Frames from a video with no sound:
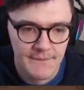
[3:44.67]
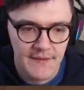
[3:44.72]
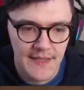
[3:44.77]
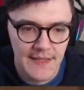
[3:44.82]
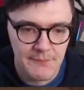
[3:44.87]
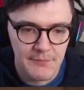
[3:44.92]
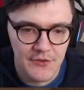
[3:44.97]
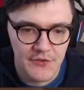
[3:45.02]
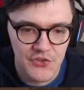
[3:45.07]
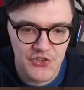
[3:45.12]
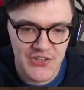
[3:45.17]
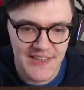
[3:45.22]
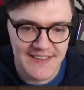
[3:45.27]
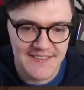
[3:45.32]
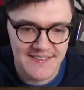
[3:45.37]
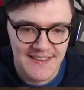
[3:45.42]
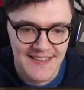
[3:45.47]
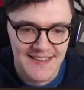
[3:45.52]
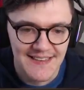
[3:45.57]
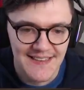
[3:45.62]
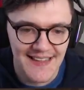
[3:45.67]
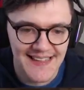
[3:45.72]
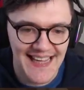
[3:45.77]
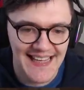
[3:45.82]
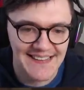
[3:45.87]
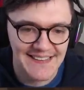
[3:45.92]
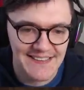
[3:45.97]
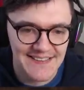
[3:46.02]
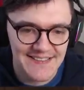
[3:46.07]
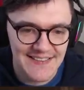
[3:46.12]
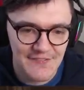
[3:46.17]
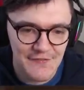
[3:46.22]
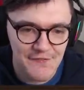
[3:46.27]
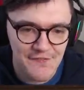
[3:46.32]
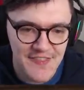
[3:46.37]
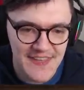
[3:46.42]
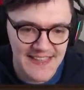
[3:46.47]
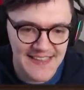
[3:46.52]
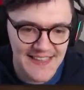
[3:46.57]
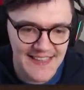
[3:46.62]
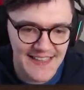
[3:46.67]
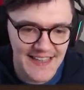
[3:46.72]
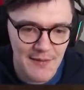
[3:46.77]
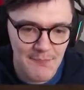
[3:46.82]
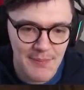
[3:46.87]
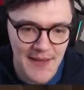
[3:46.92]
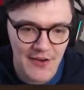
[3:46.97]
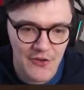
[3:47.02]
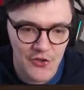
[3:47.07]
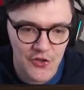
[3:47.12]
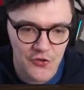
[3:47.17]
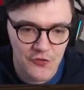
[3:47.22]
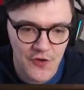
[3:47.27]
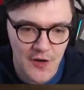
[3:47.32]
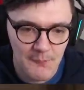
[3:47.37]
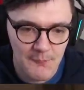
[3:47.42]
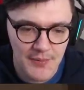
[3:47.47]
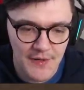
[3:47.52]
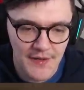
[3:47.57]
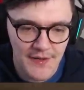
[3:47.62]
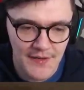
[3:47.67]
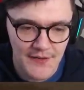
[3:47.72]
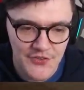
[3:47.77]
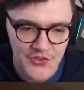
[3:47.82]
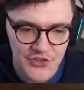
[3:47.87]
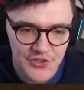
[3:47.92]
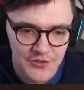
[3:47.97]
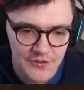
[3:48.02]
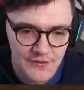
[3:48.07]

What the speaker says: Keeping on chase. Again, it's thinking about Corrupt Purge.